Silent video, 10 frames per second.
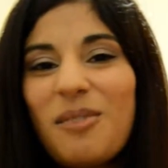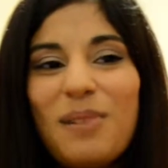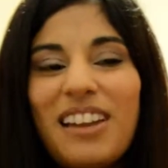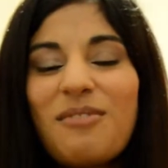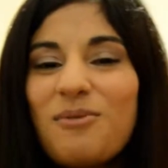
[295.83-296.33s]

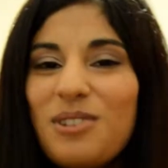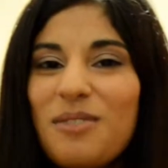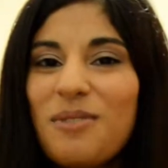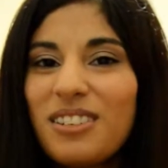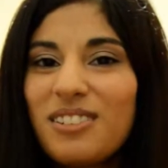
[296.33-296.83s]
but I
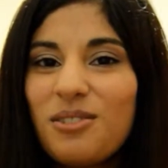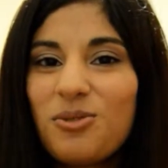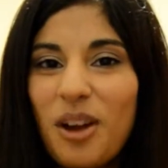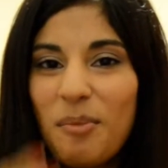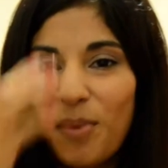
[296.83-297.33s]
really wanted to try